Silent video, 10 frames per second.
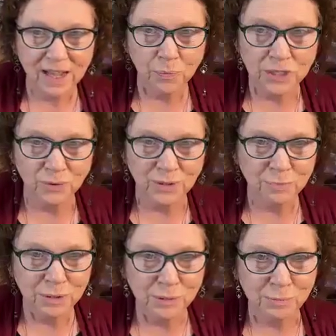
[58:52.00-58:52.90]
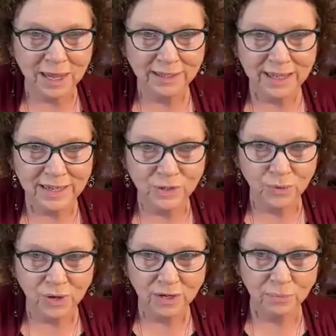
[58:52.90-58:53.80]
we don't need what's behind that
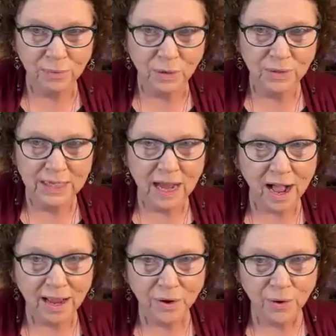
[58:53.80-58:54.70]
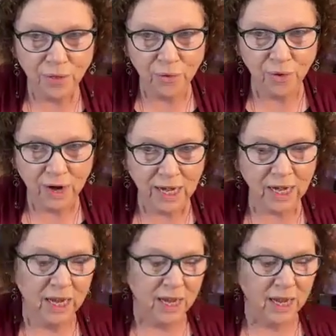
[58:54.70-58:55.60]
door. We don't need a higher
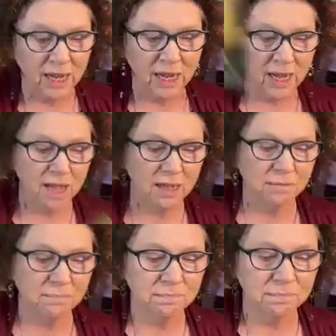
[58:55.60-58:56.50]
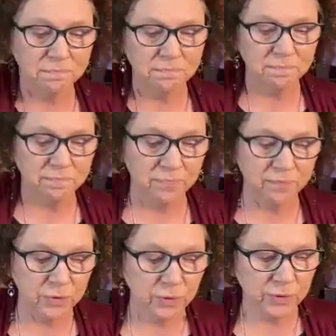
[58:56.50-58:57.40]
authority for
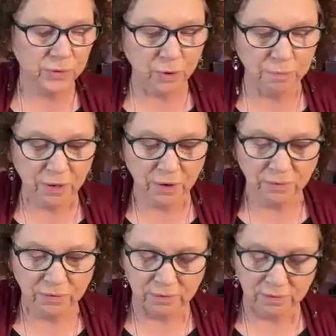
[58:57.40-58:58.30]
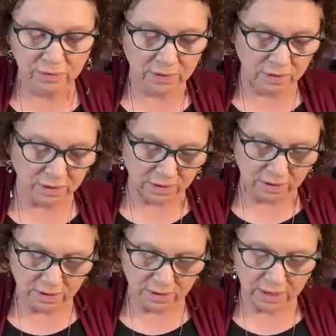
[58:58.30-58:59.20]
you, Scorpio.
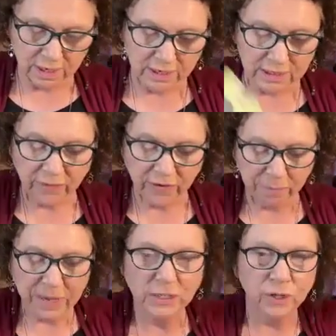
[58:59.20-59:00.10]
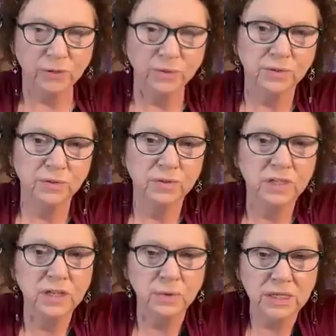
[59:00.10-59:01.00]
7 of Pentacles,
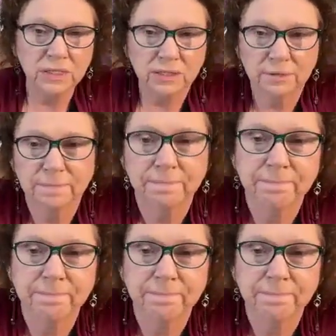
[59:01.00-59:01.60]
decrease.